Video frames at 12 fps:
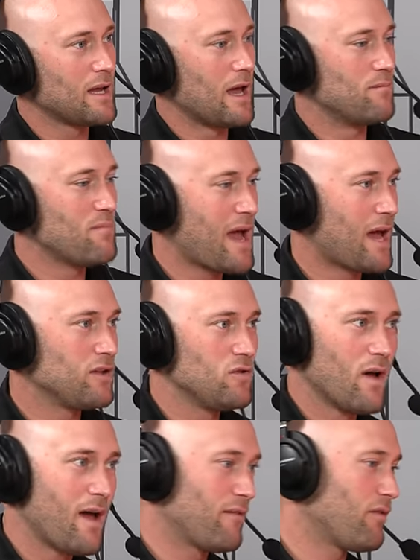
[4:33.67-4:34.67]
And Matt,
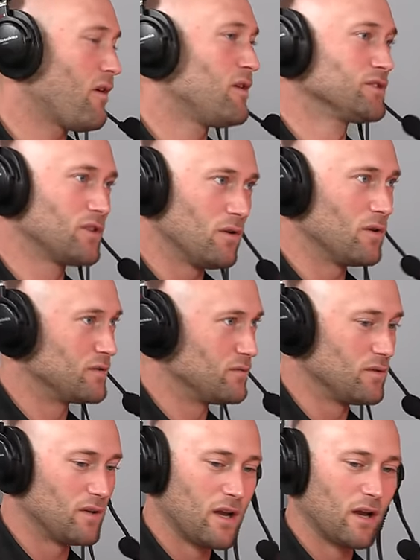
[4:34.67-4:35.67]
you have also
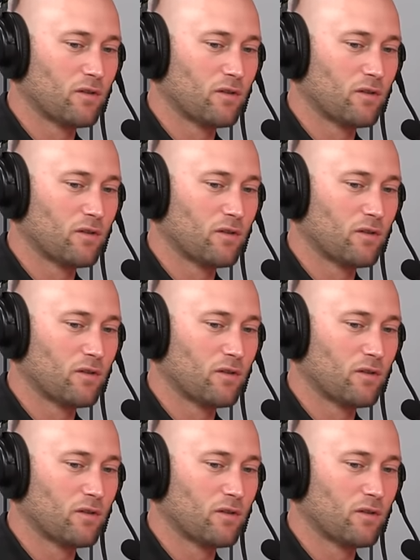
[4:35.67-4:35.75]
an